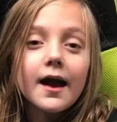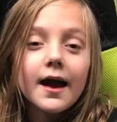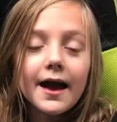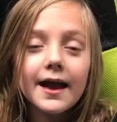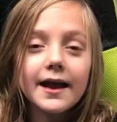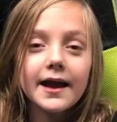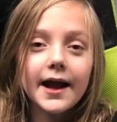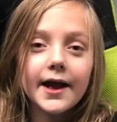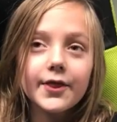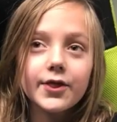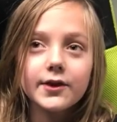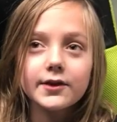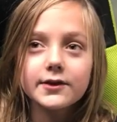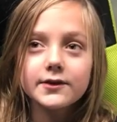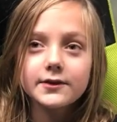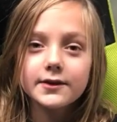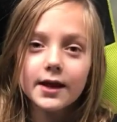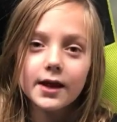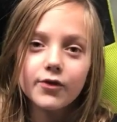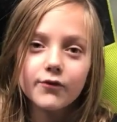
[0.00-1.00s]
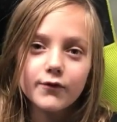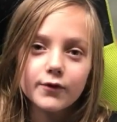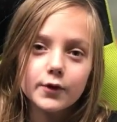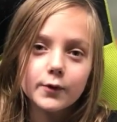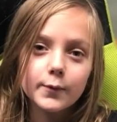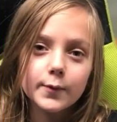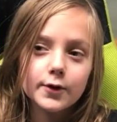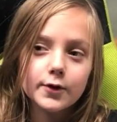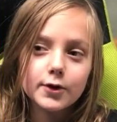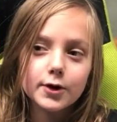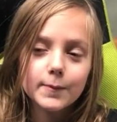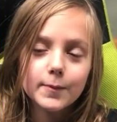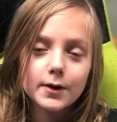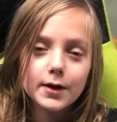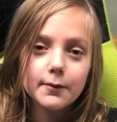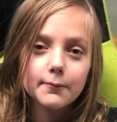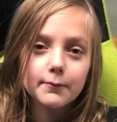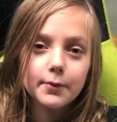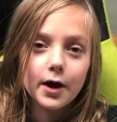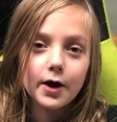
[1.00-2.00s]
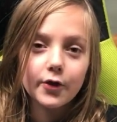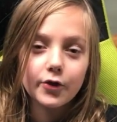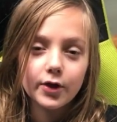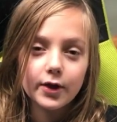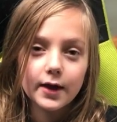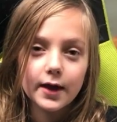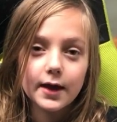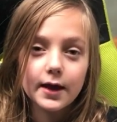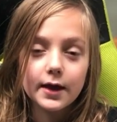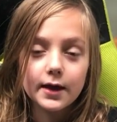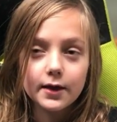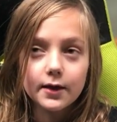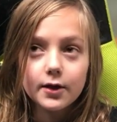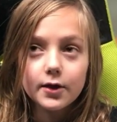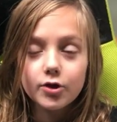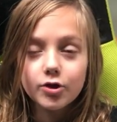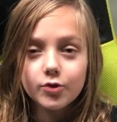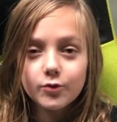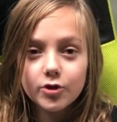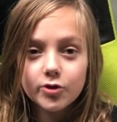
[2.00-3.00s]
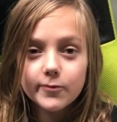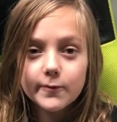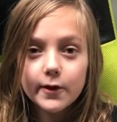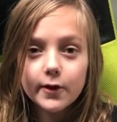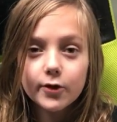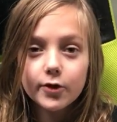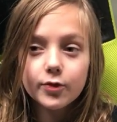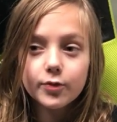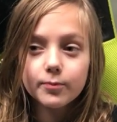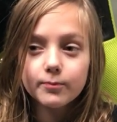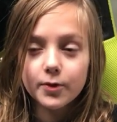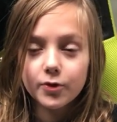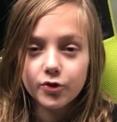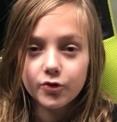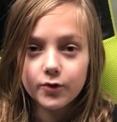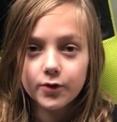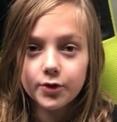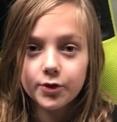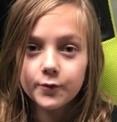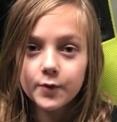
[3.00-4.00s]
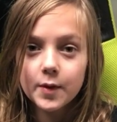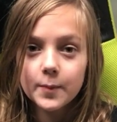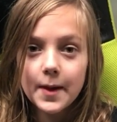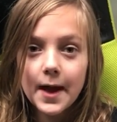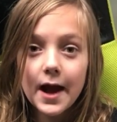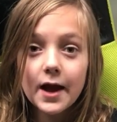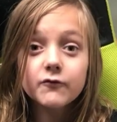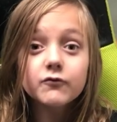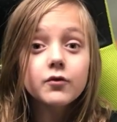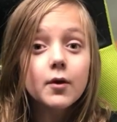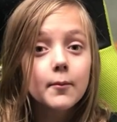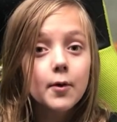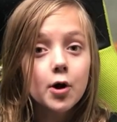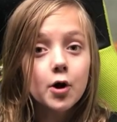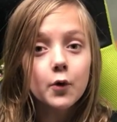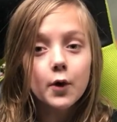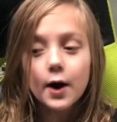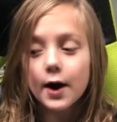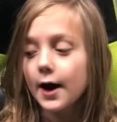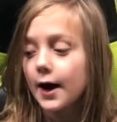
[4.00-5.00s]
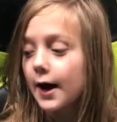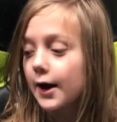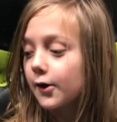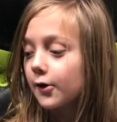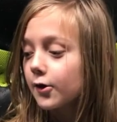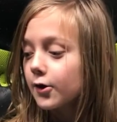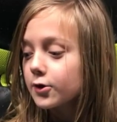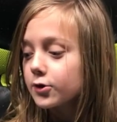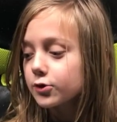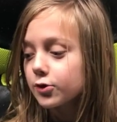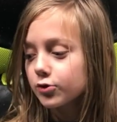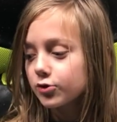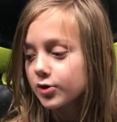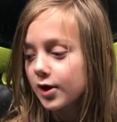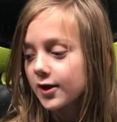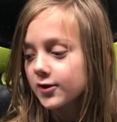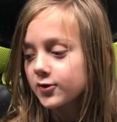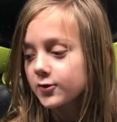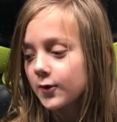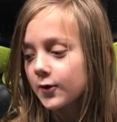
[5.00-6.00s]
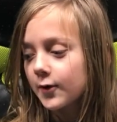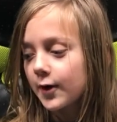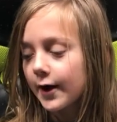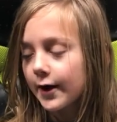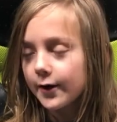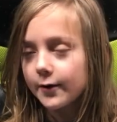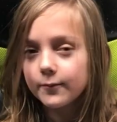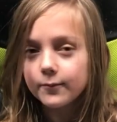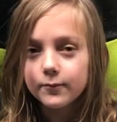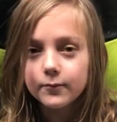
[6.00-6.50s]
Hey guys, in today's video we are going to be unboxing a Squishmallow Mystery 3-pack from Ohio. So shout out to Ohio.